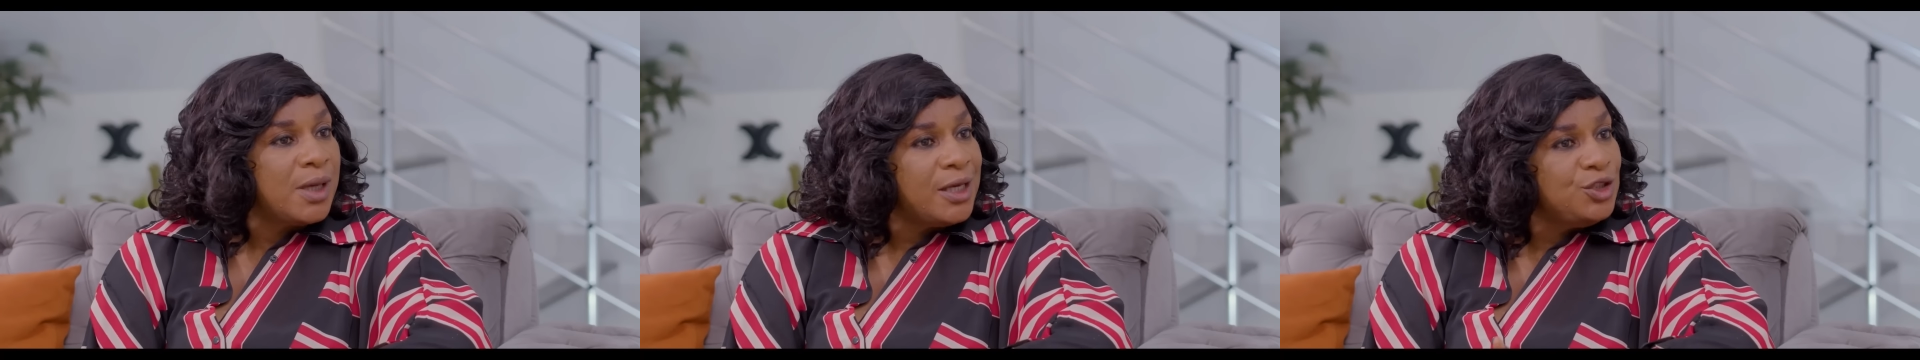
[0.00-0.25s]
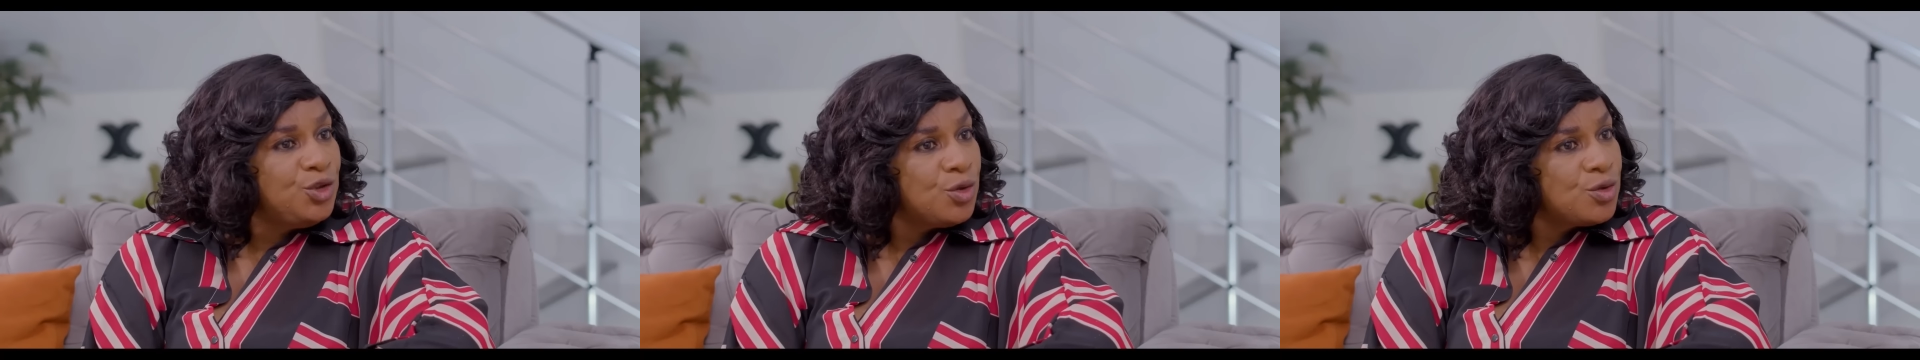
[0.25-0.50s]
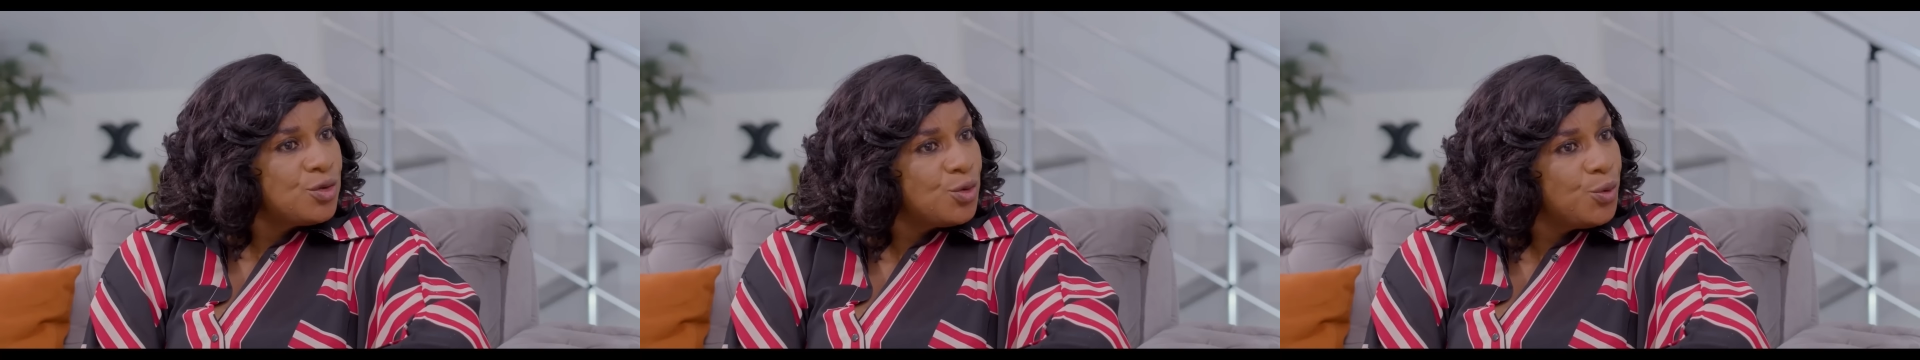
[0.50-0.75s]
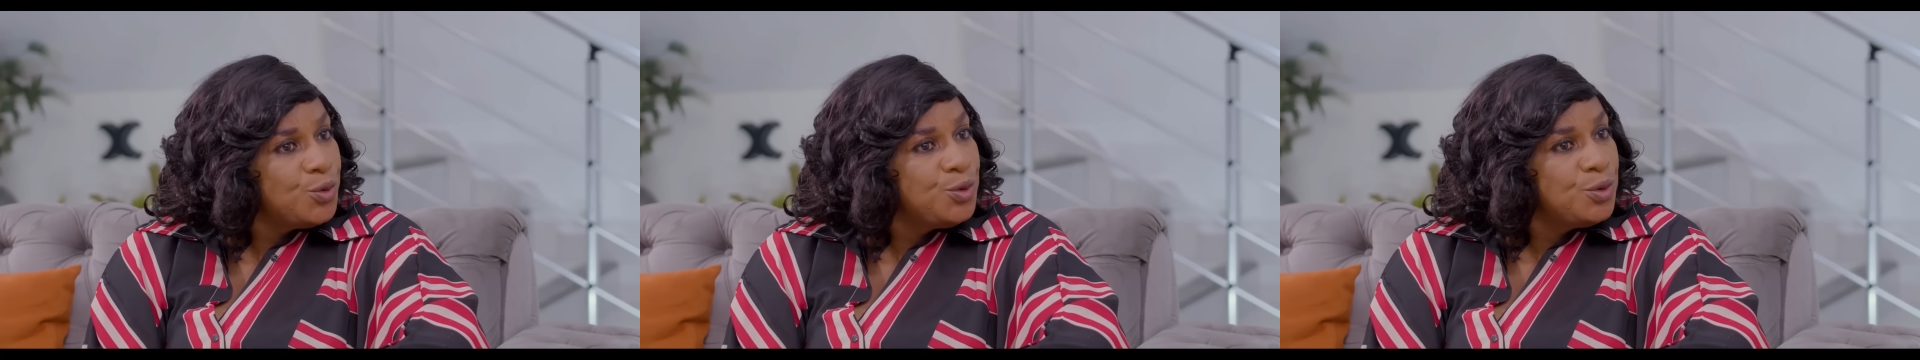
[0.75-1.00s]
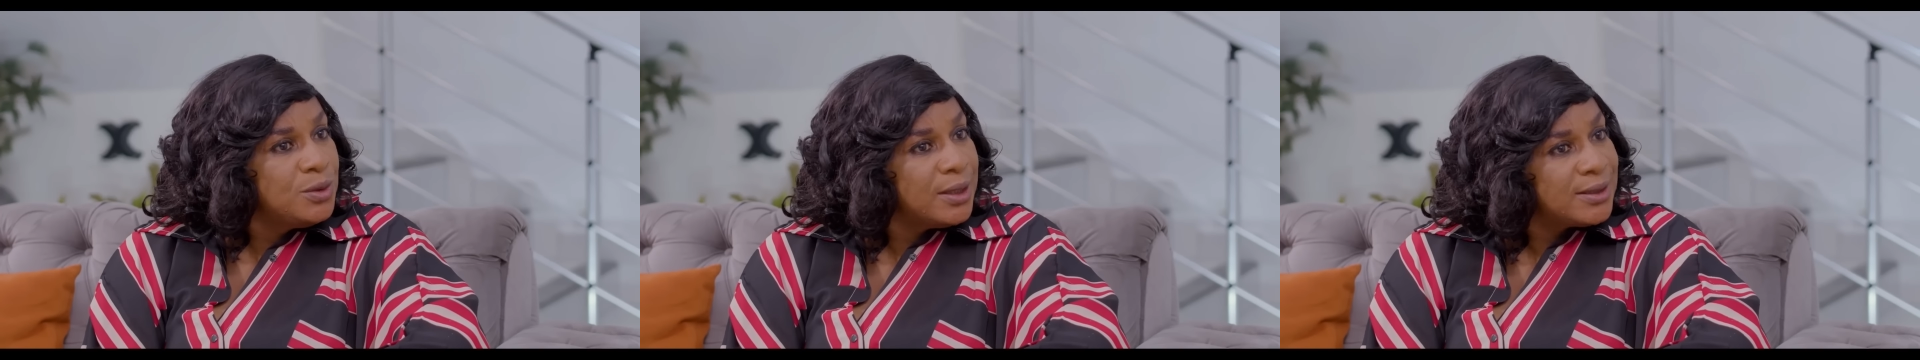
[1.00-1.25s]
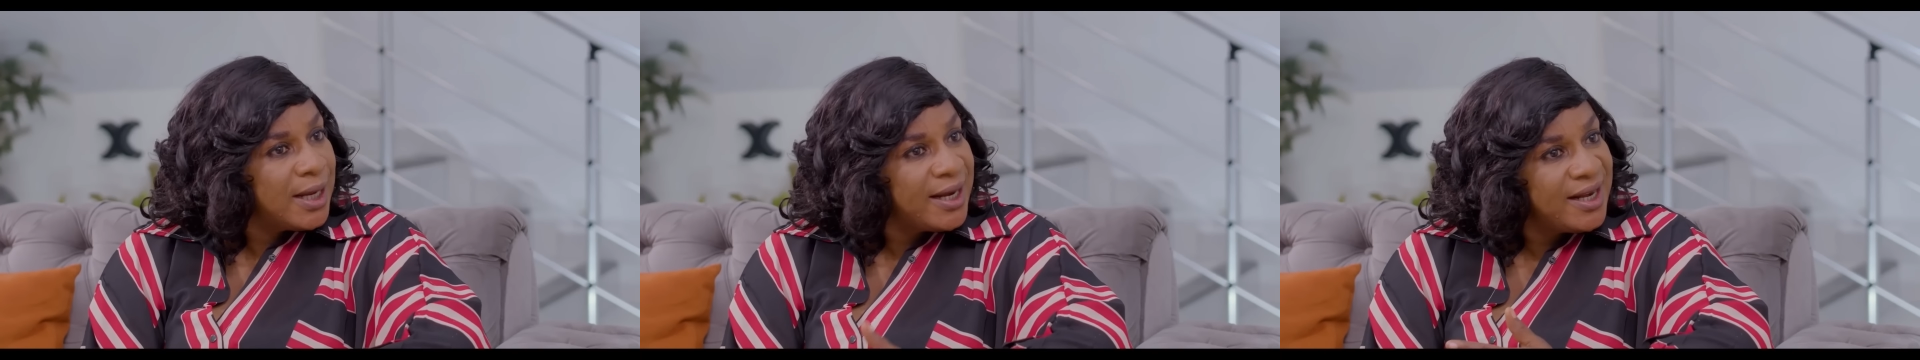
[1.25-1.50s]
I just told you
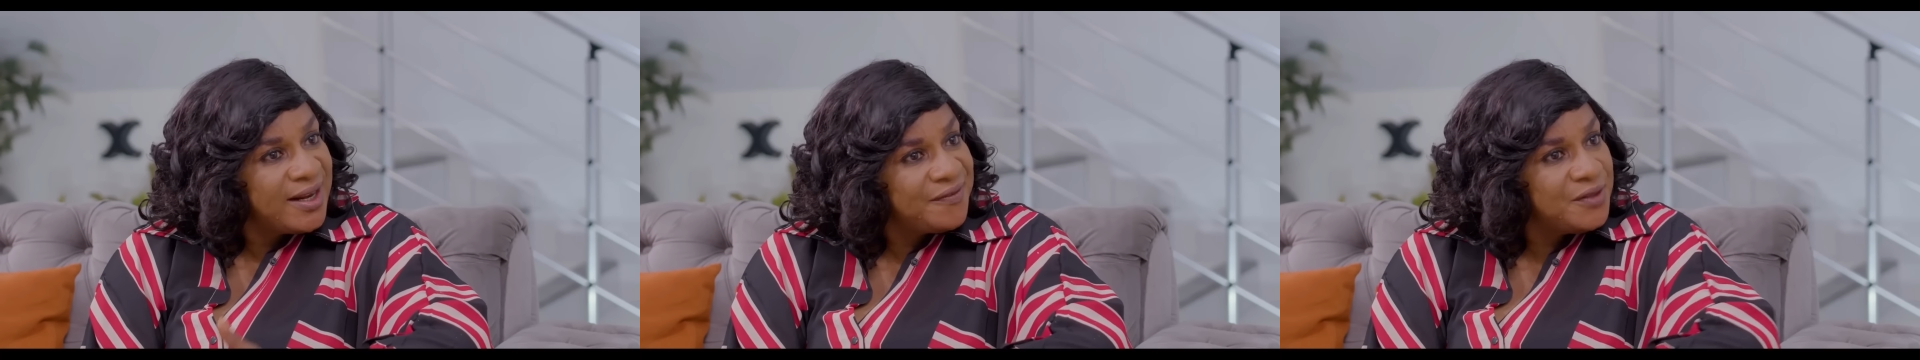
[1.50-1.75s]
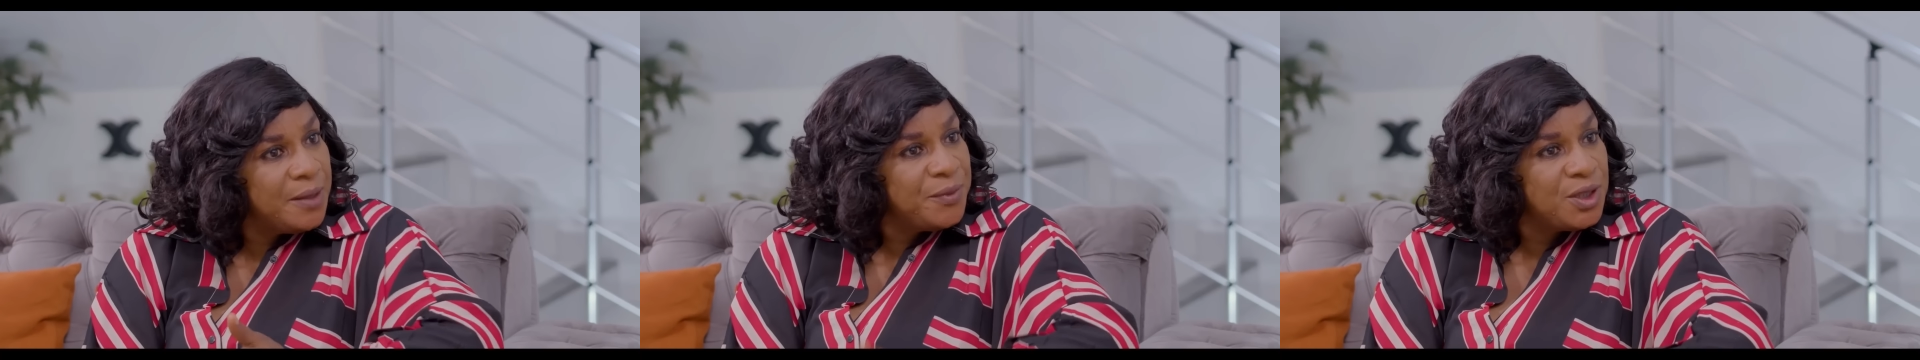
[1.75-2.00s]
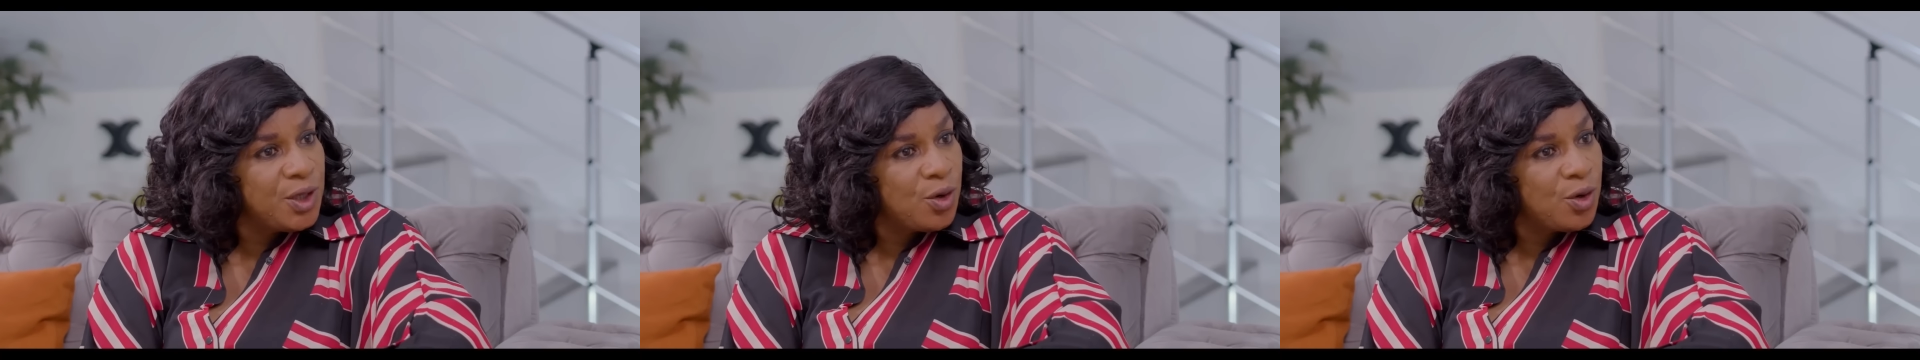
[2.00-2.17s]
that I left them in the